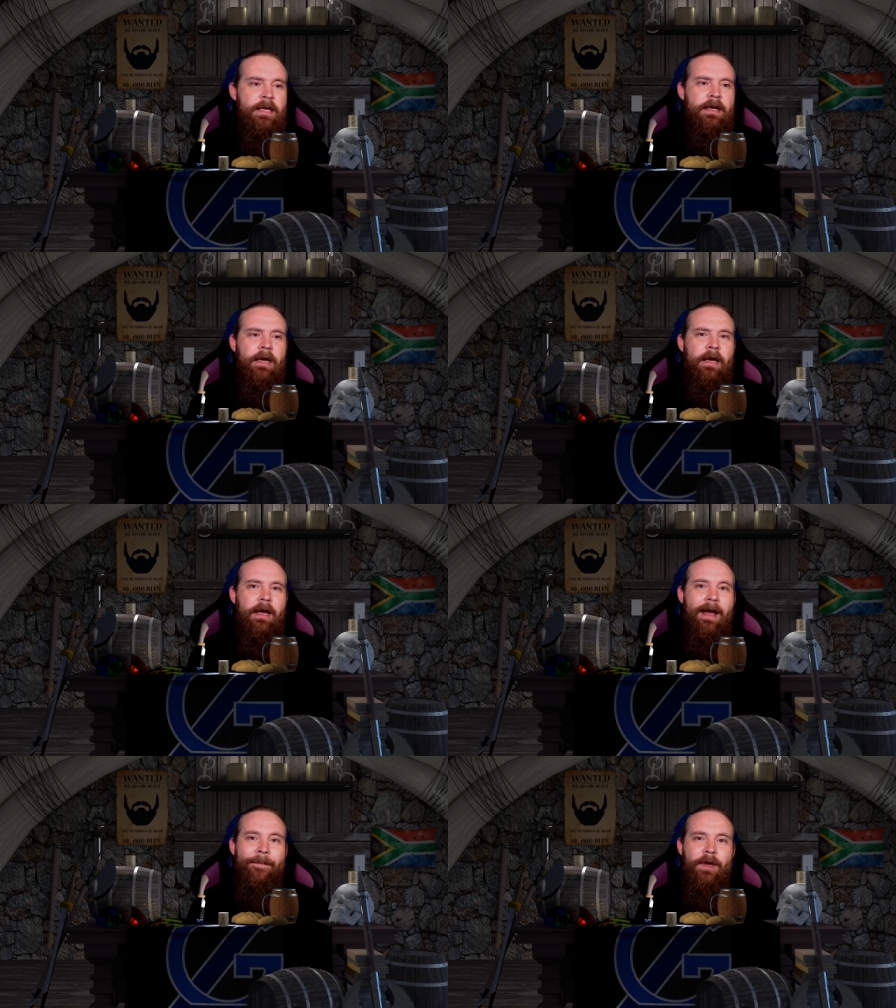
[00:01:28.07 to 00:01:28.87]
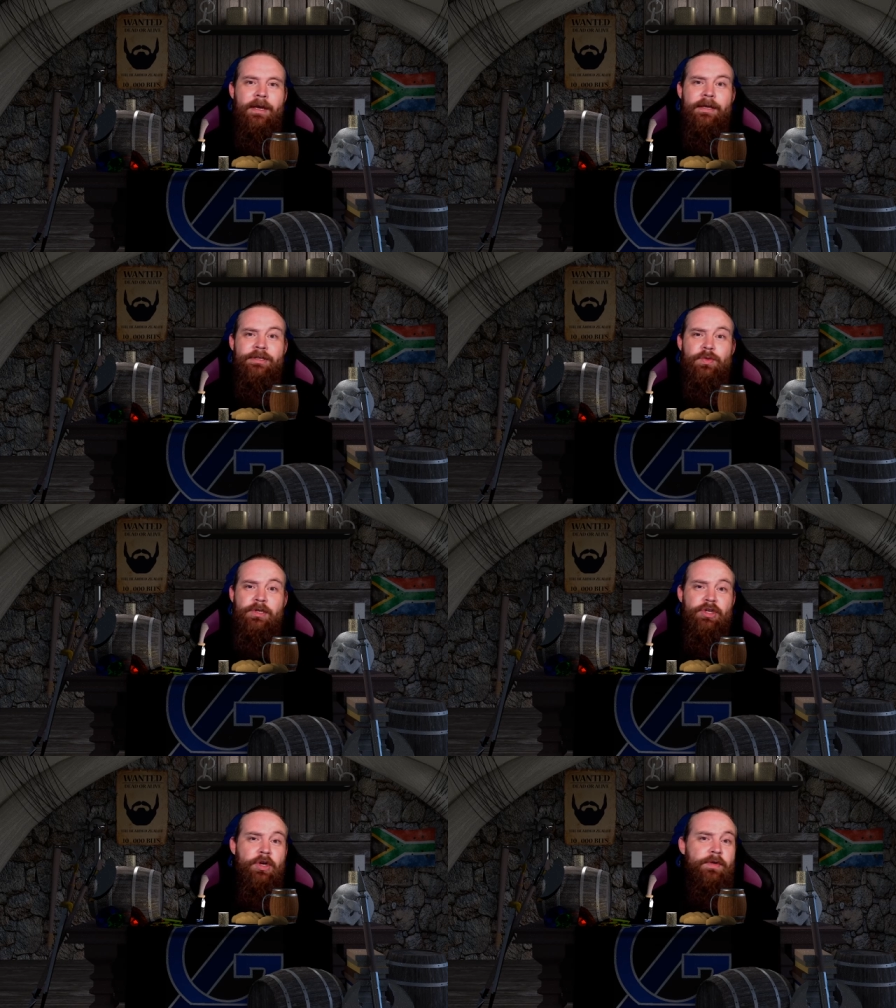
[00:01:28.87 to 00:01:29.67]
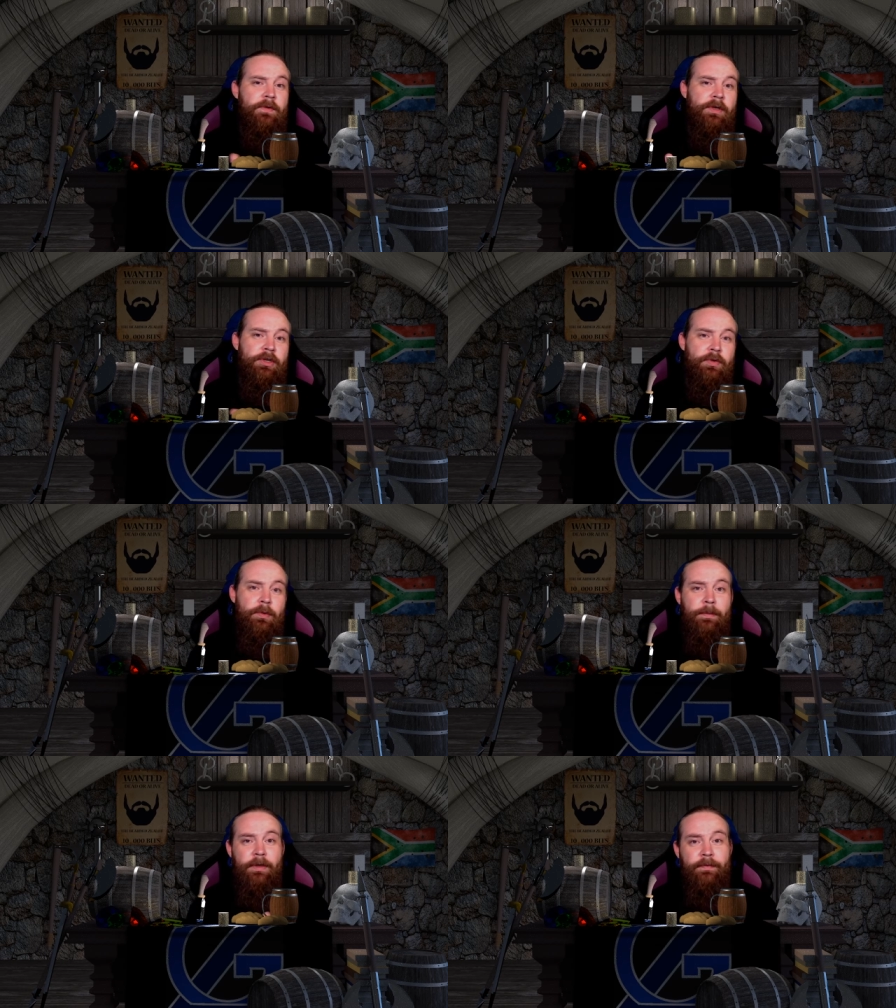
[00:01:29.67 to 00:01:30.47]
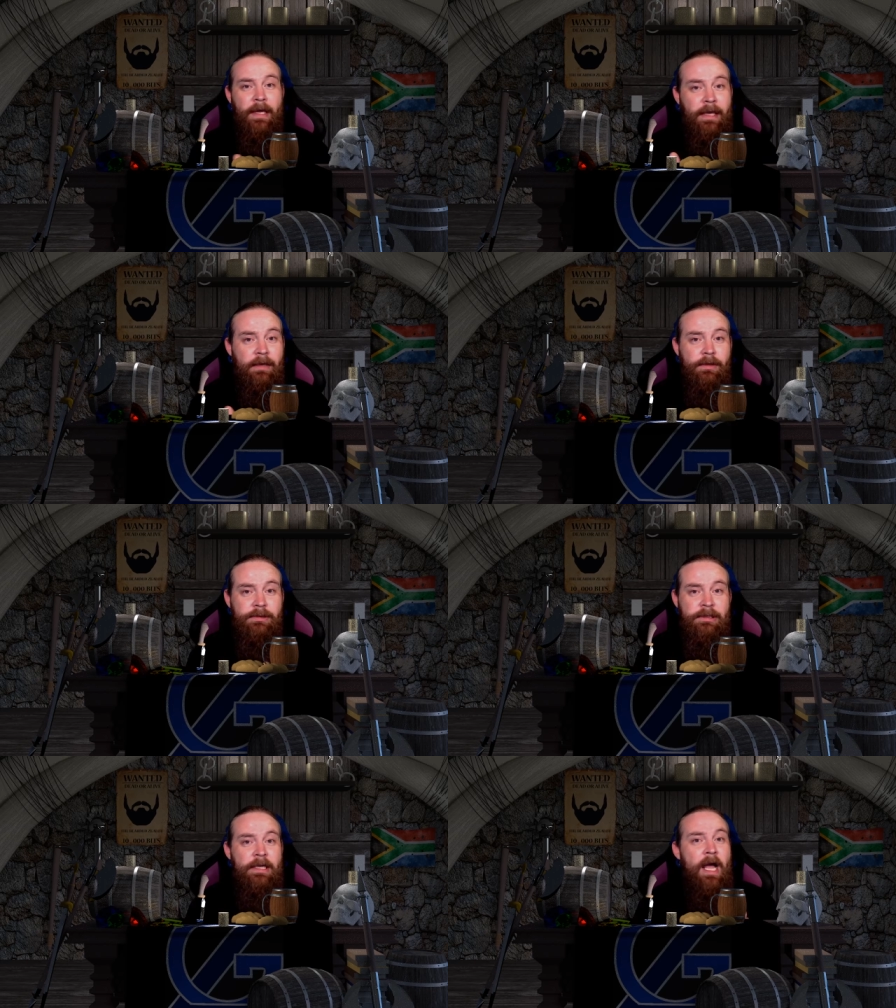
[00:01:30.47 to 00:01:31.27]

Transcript: uh, I'm gonna switch over to a bit of Halo.